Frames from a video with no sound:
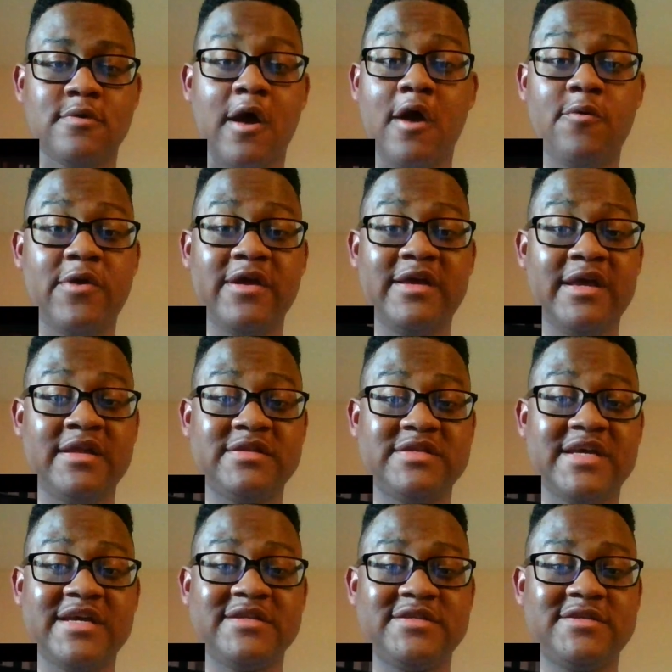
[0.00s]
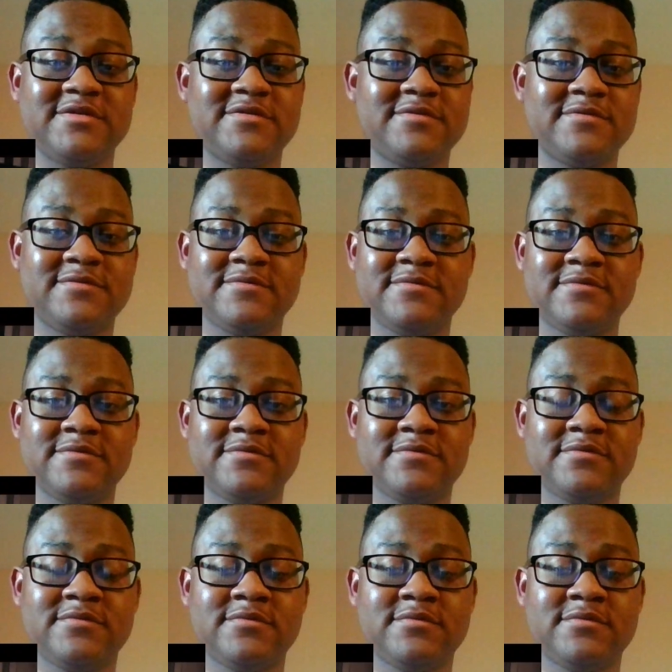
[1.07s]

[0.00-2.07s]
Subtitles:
Already getting tense. Uh-oh.